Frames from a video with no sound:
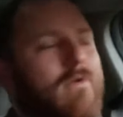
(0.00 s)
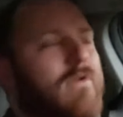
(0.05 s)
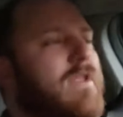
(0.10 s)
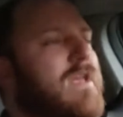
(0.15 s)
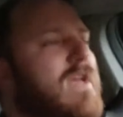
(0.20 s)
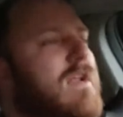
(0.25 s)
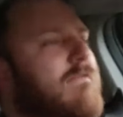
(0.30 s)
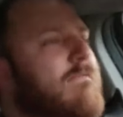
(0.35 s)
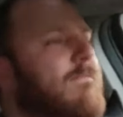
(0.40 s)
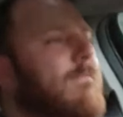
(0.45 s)

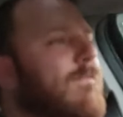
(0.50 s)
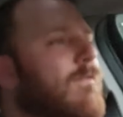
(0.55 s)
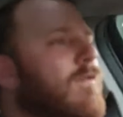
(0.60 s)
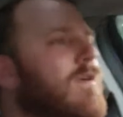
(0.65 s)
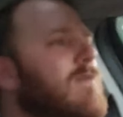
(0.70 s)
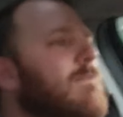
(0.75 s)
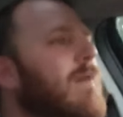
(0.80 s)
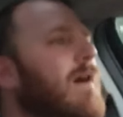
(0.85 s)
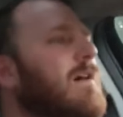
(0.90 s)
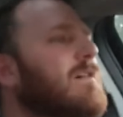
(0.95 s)
only at
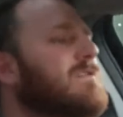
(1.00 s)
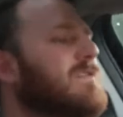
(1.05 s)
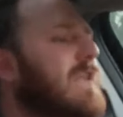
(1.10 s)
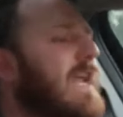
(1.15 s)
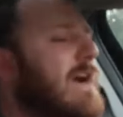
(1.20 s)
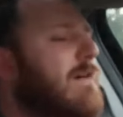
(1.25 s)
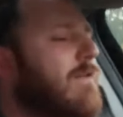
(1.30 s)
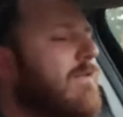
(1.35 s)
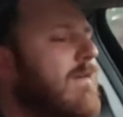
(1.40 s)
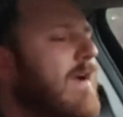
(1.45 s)
40 miles an
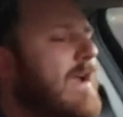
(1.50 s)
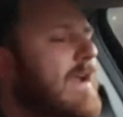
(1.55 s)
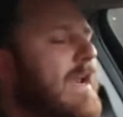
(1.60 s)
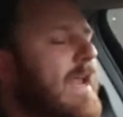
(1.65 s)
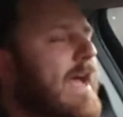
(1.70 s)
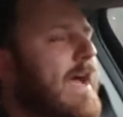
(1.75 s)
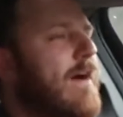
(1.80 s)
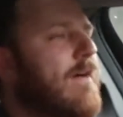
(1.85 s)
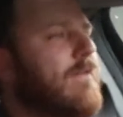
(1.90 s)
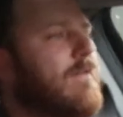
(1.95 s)
hour right
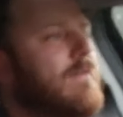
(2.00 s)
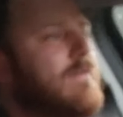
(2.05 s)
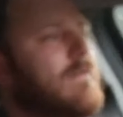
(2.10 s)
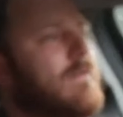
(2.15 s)
now,